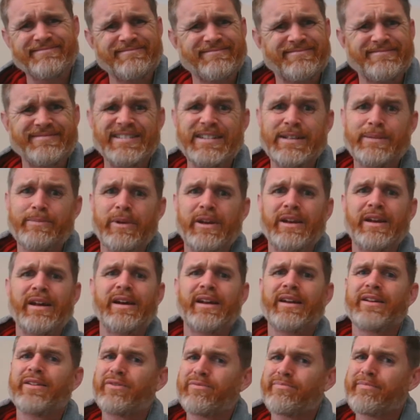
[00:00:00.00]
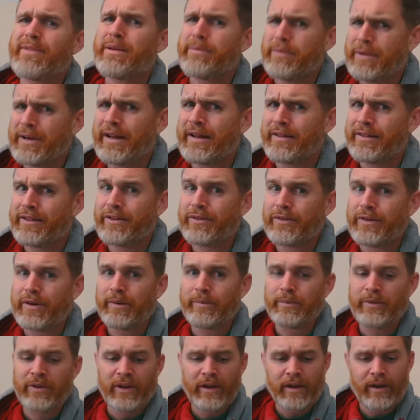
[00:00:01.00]
maybe not the
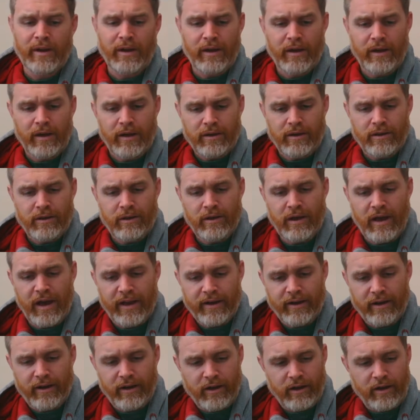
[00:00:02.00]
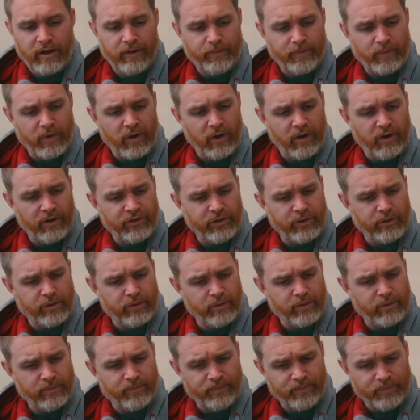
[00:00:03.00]
drums. You gotta
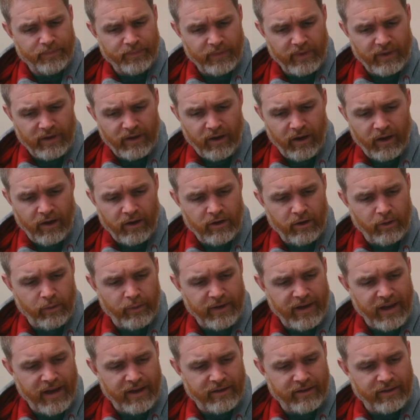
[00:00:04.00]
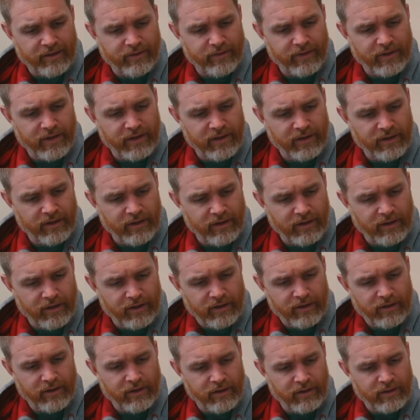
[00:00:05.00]
also ongoing activity
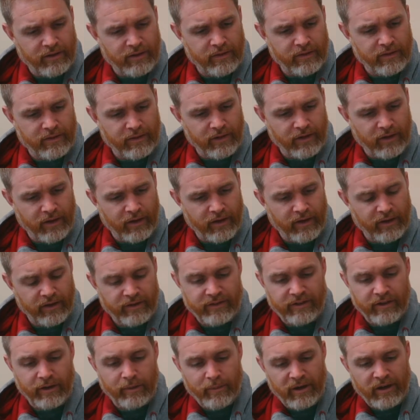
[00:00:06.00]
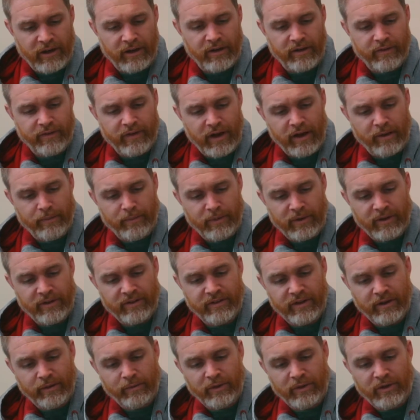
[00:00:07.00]
is in some area of competence
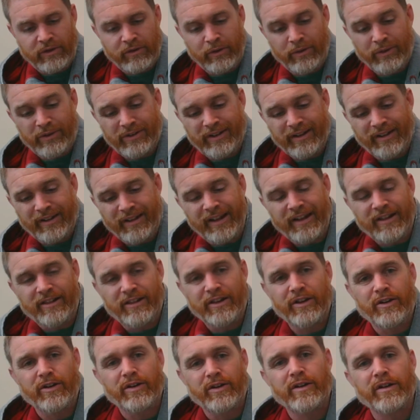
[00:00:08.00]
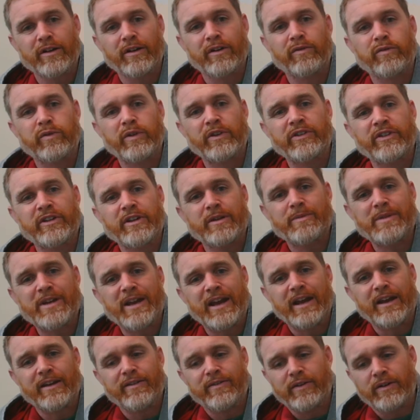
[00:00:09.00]
can reduce the likelihood of risky
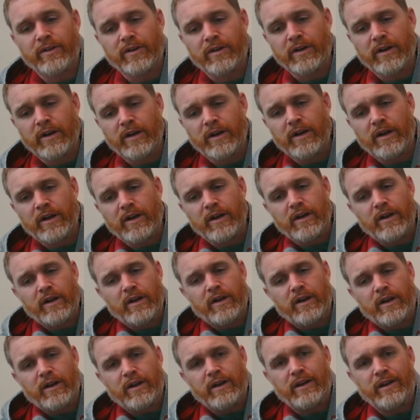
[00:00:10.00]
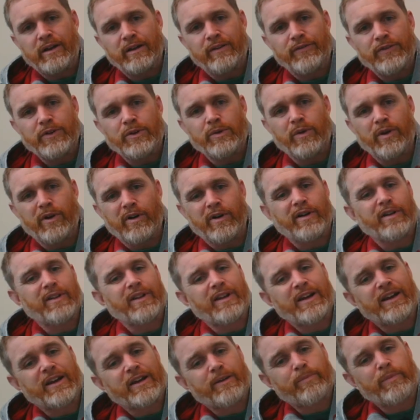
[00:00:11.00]
behavior. If you are
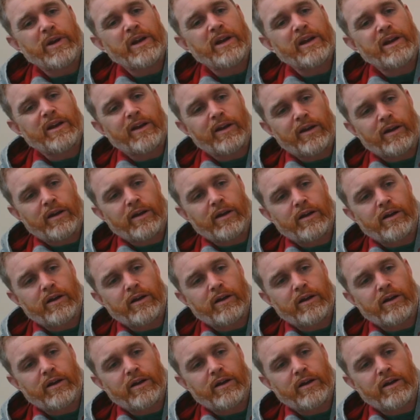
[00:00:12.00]
like me,